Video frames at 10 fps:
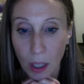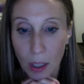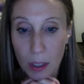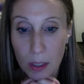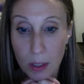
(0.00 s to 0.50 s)

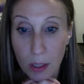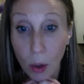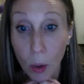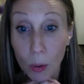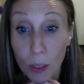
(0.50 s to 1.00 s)
And he is the
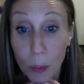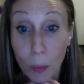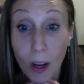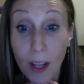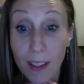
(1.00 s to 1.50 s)
only
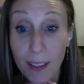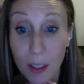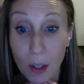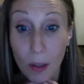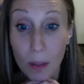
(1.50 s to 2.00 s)
one
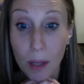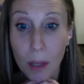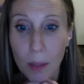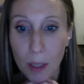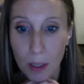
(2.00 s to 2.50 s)
going
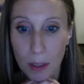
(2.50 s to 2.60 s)
public